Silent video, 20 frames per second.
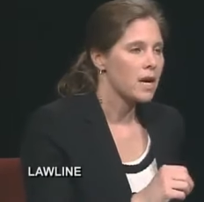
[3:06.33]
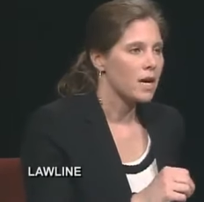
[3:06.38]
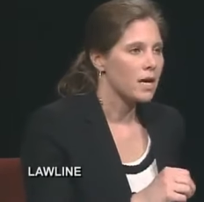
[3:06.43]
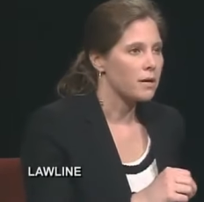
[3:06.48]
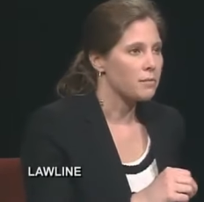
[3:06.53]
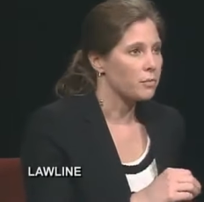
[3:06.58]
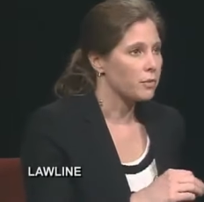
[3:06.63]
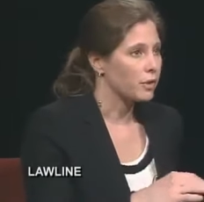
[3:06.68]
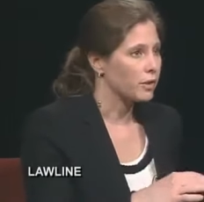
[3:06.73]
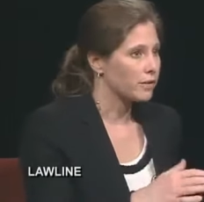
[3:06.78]

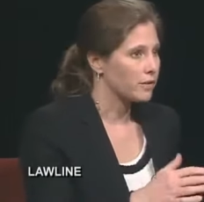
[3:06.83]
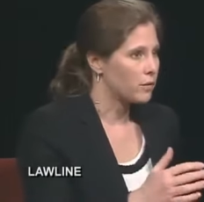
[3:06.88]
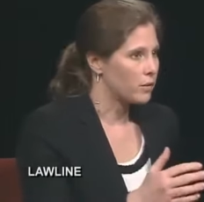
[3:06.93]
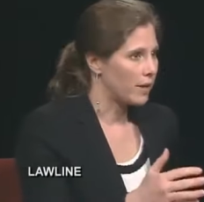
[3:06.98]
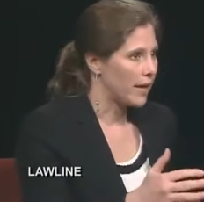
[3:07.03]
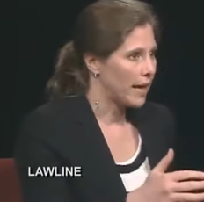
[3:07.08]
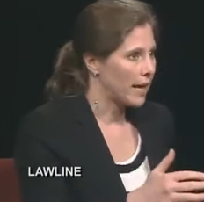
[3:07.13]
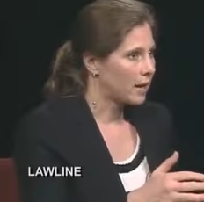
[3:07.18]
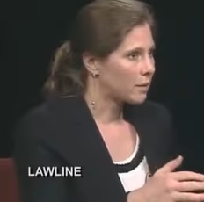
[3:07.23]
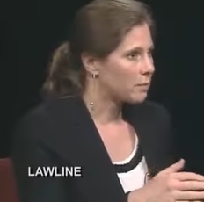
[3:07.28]
Um, the
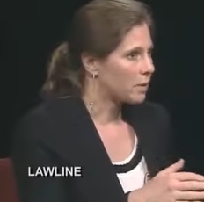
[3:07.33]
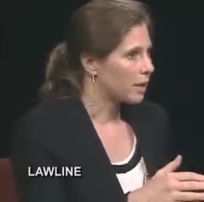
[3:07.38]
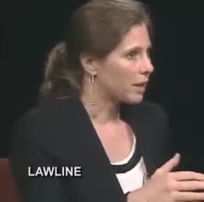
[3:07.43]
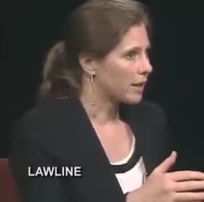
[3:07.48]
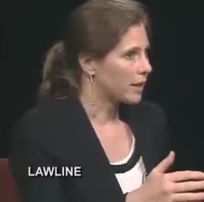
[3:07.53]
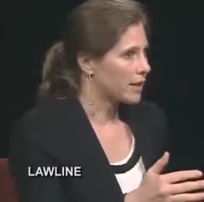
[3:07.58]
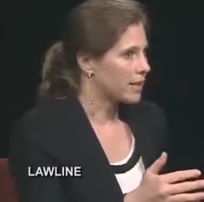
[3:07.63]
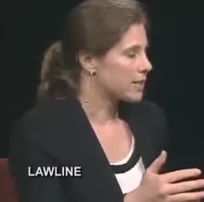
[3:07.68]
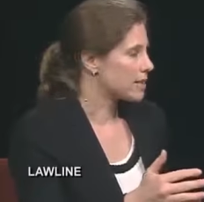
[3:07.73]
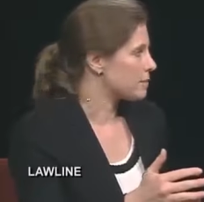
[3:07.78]
organic
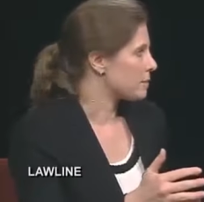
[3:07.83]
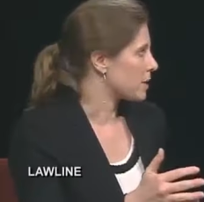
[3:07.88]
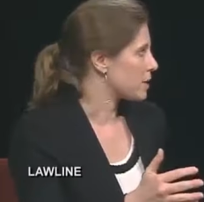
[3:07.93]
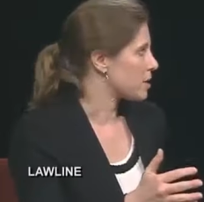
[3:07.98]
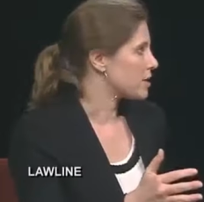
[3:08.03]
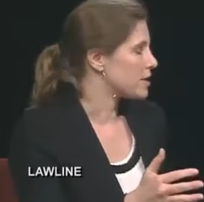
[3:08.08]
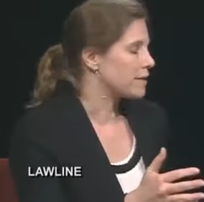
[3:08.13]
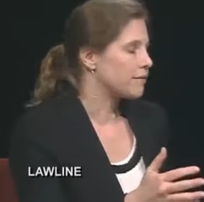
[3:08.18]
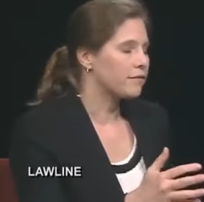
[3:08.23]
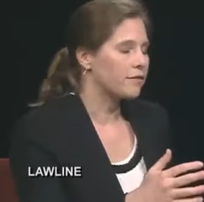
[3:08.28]
market is
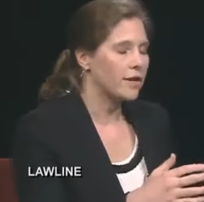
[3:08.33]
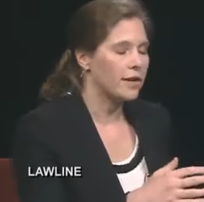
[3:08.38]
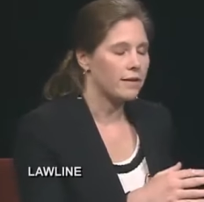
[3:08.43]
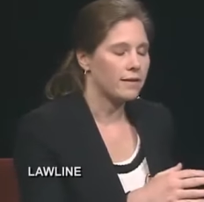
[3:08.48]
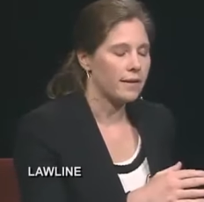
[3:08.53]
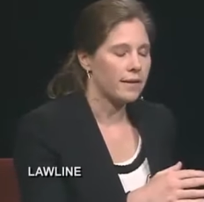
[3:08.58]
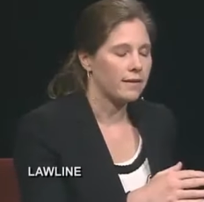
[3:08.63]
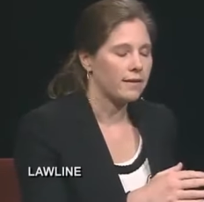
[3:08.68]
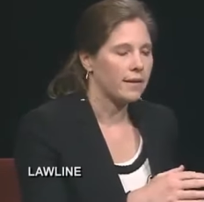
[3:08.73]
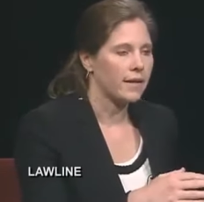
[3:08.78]
much different
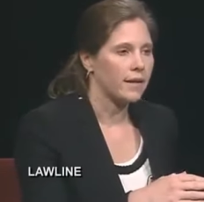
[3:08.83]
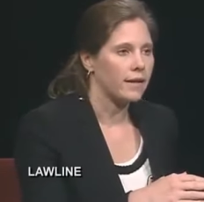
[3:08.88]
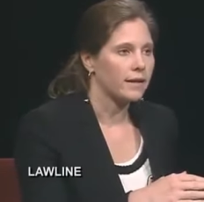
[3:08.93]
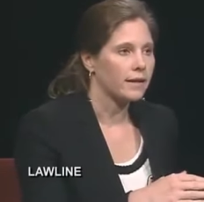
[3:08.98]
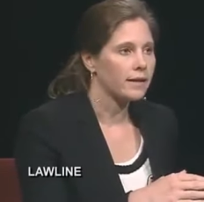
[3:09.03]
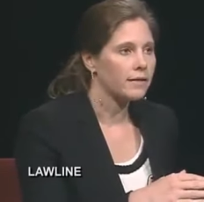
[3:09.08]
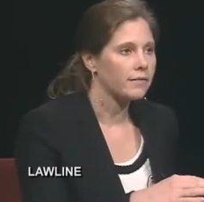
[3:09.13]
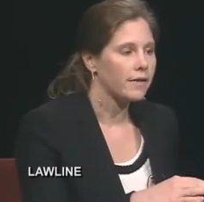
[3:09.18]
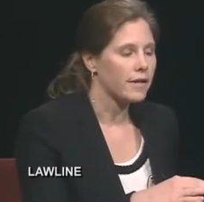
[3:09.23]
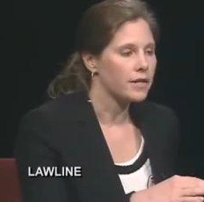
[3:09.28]
than the
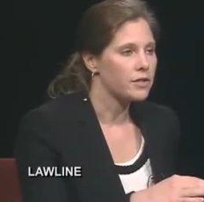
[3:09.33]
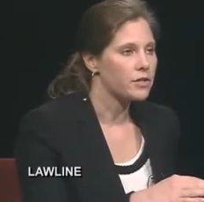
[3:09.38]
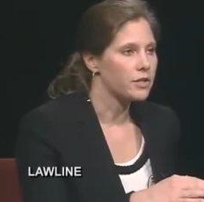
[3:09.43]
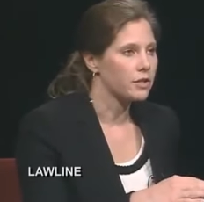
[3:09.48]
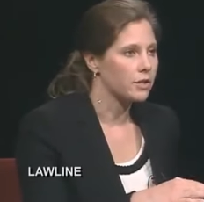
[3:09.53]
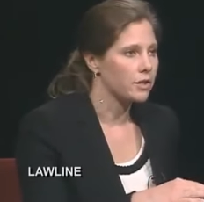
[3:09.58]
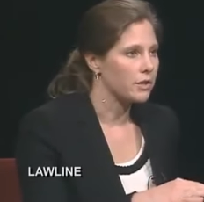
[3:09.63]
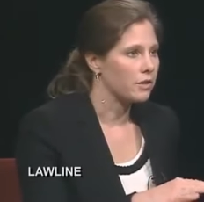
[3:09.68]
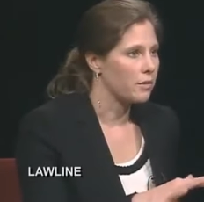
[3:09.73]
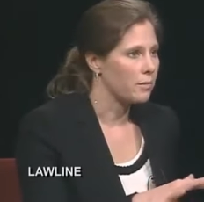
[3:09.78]

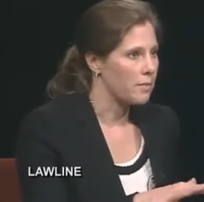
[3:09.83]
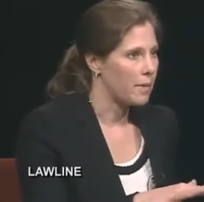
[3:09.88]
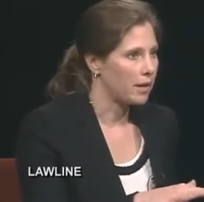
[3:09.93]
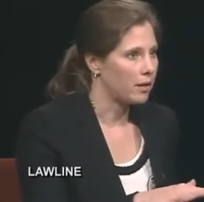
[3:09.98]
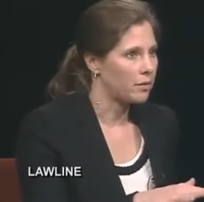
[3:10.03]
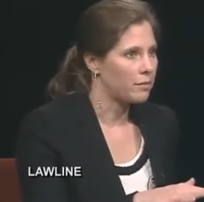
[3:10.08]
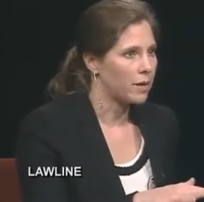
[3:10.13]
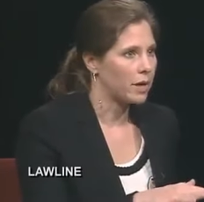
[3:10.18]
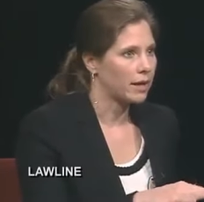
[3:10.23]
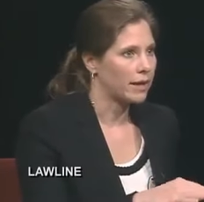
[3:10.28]
conventional
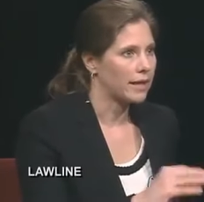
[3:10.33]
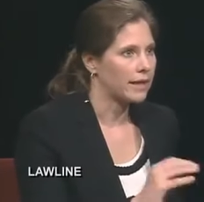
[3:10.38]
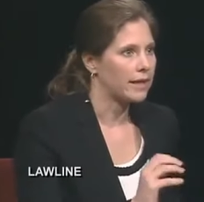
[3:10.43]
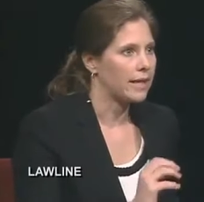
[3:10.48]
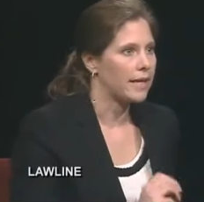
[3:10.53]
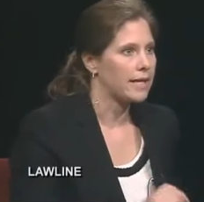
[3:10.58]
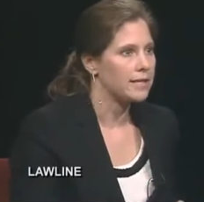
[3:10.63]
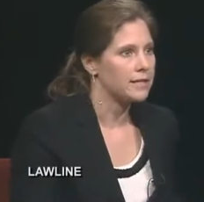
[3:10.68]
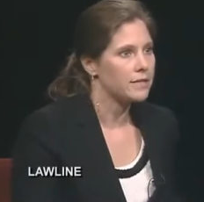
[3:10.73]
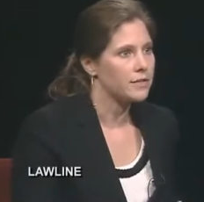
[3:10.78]
milk market,
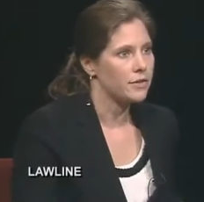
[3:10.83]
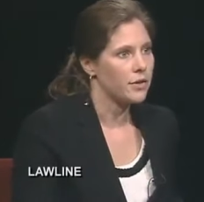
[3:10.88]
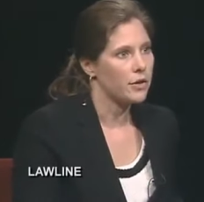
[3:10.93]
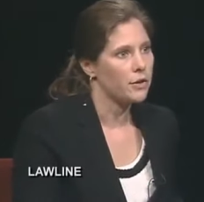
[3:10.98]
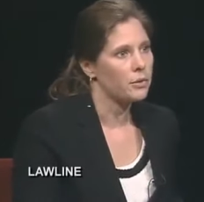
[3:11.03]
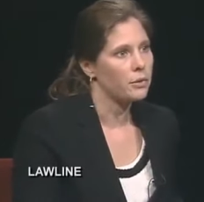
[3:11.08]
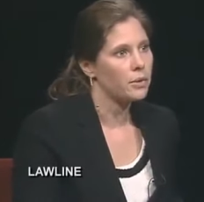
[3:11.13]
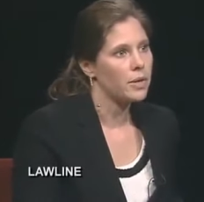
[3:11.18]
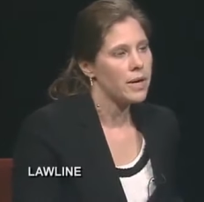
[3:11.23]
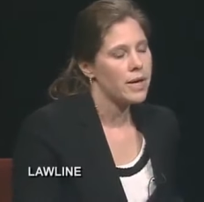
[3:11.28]
and
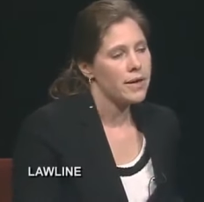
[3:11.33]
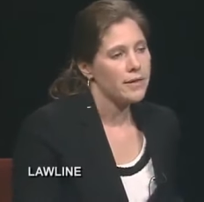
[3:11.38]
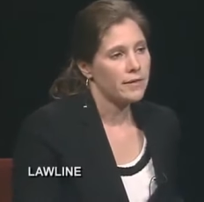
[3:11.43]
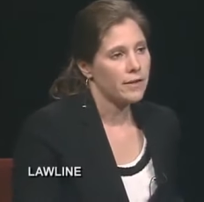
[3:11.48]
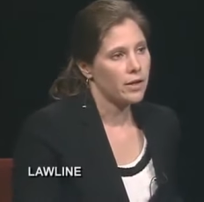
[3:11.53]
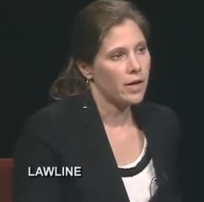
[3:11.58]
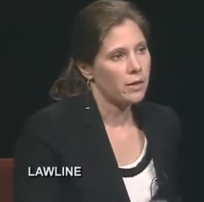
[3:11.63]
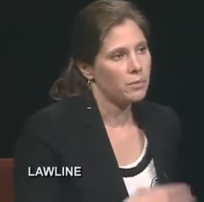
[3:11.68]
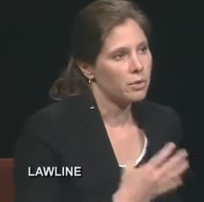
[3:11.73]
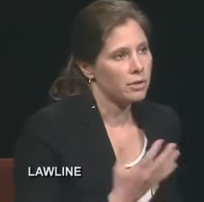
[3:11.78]
so
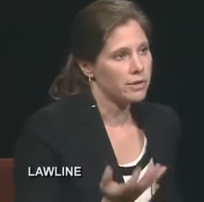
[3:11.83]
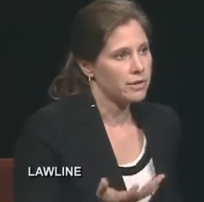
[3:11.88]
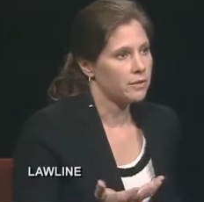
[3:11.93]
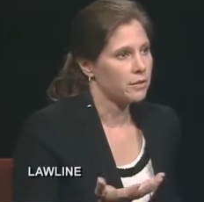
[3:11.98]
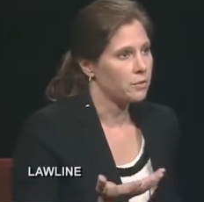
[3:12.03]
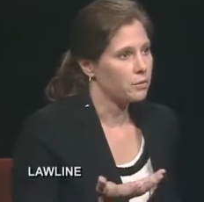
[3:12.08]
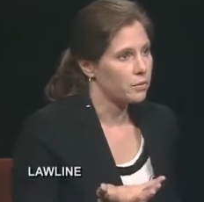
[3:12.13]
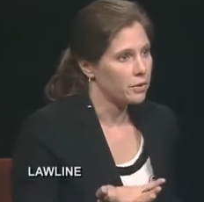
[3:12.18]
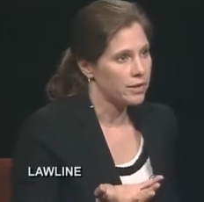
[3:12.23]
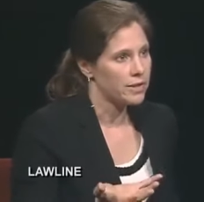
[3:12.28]
they're able
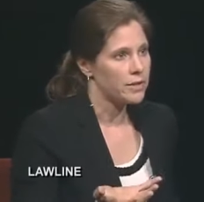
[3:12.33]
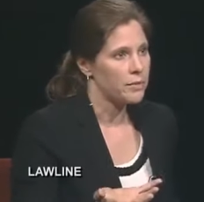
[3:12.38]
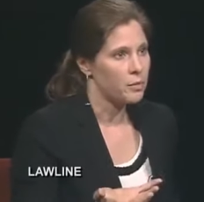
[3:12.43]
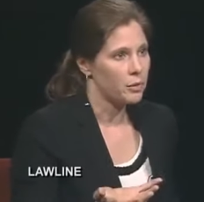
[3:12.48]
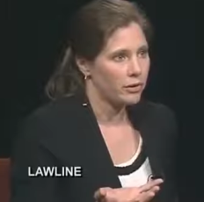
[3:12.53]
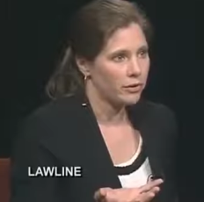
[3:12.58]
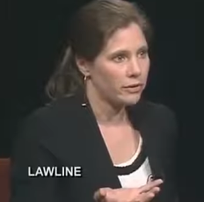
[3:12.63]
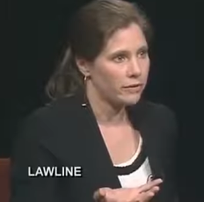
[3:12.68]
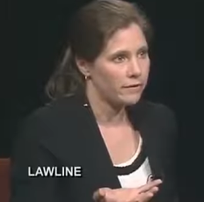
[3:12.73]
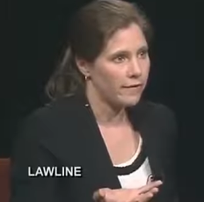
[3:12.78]
to really
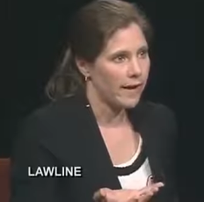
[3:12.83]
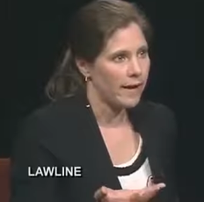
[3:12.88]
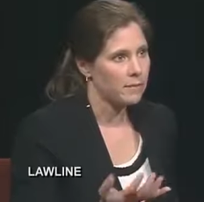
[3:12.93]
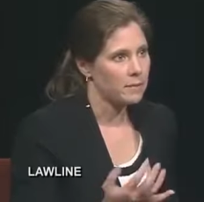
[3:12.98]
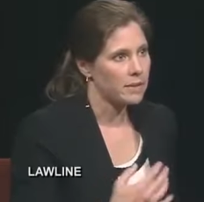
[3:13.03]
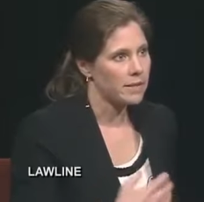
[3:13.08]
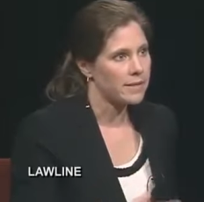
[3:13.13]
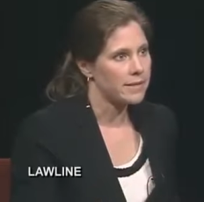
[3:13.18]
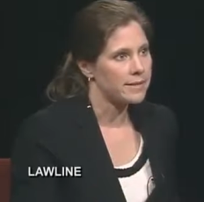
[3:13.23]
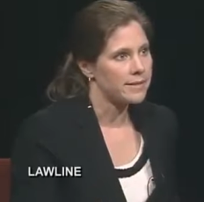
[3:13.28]
support their
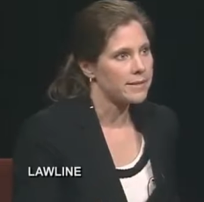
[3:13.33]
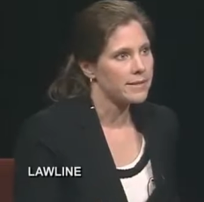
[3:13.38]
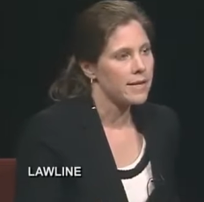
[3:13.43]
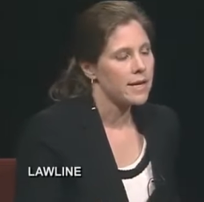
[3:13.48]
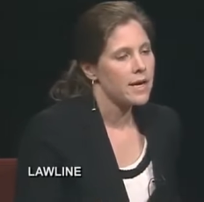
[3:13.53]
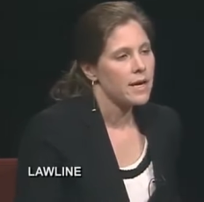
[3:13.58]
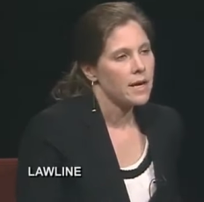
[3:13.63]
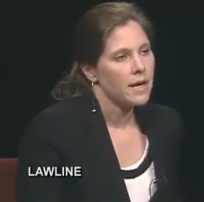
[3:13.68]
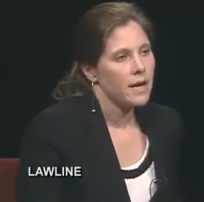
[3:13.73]
families